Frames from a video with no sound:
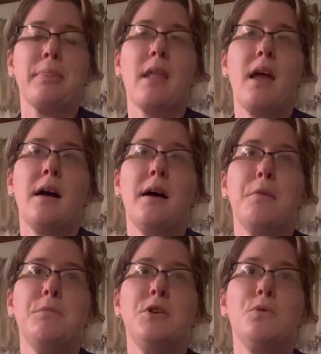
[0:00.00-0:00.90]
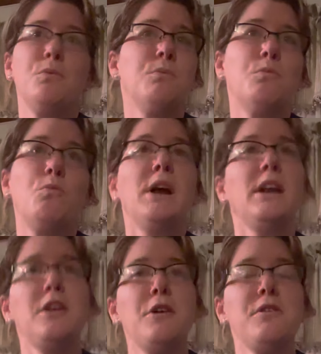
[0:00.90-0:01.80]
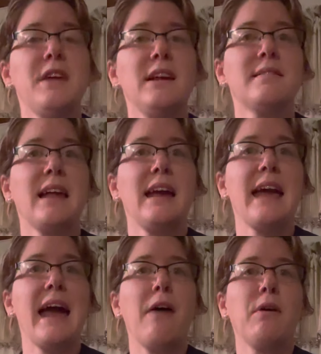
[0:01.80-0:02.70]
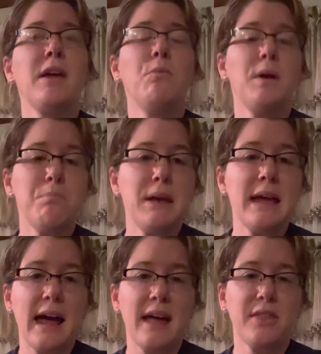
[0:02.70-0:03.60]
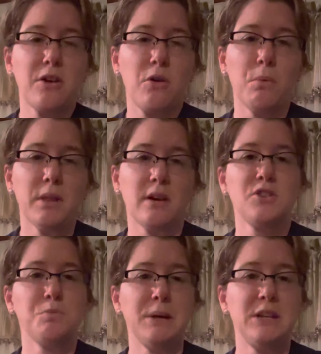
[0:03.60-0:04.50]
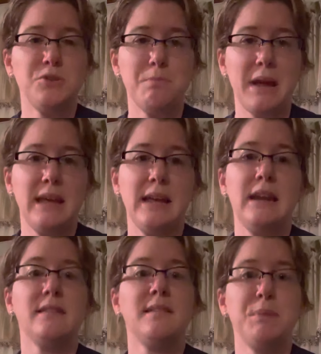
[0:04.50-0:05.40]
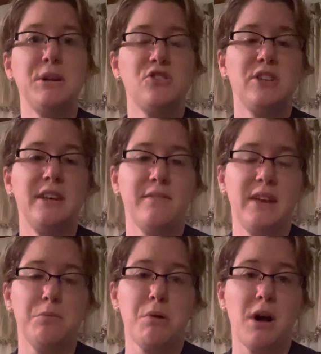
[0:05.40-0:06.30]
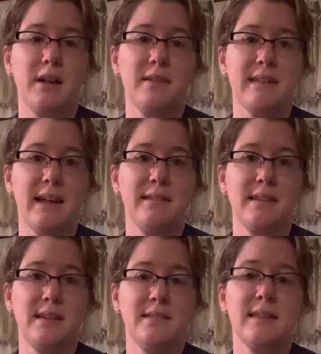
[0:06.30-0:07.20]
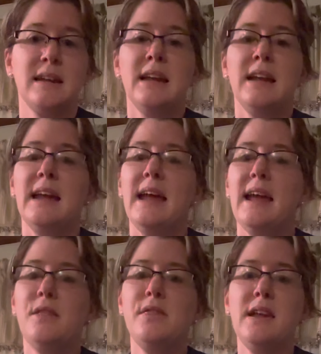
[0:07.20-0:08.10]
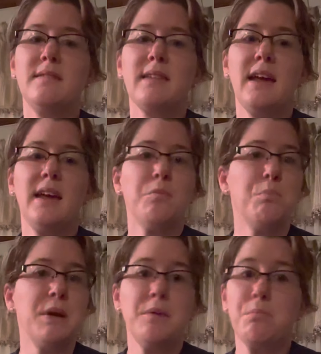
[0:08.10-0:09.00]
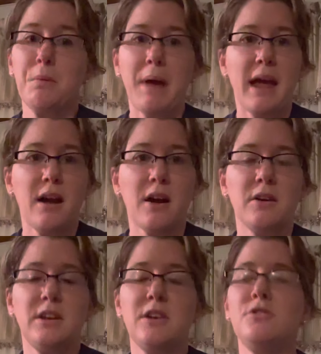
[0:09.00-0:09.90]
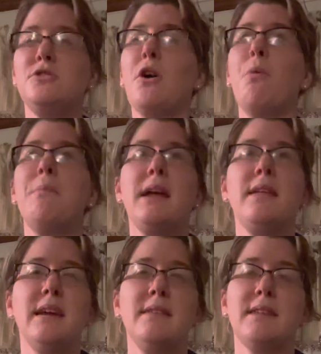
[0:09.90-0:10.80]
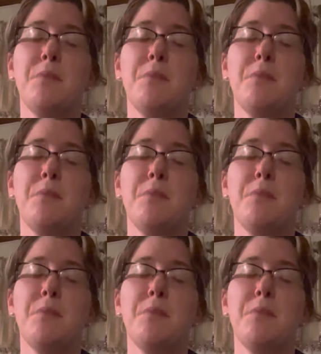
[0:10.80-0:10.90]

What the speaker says: You want to know things like, how can we be ethical with our speech making and speech giving processes? And things like being prepared. Don't make things up.